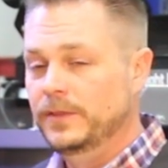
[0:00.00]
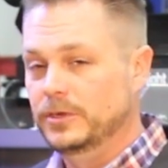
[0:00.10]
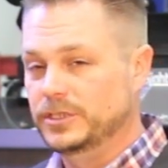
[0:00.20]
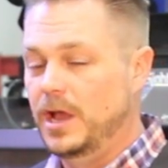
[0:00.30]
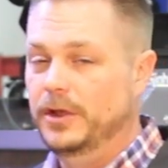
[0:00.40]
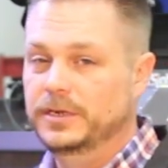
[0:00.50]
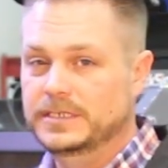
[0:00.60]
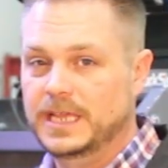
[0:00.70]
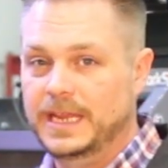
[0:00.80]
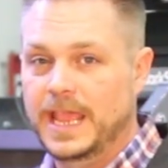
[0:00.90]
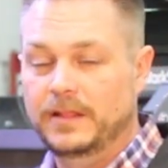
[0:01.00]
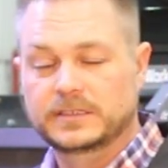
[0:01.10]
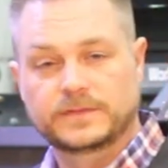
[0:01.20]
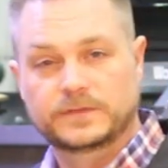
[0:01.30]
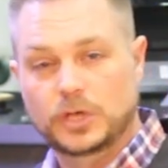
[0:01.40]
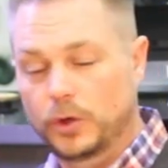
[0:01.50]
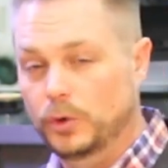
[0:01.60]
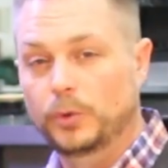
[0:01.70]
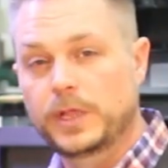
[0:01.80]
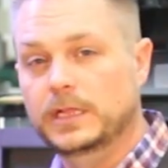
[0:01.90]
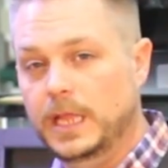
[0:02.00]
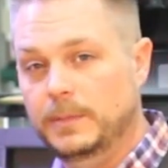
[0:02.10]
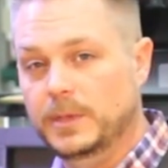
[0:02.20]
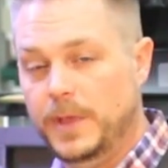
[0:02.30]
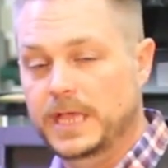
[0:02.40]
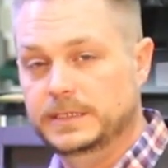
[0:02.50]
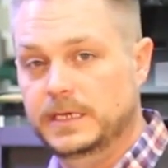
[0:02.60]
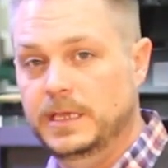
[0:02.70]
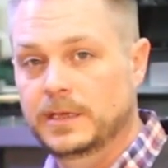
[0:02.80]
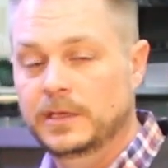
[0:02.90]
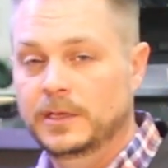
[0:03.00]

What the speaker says: there's 110 gallons of total reclaim capacity,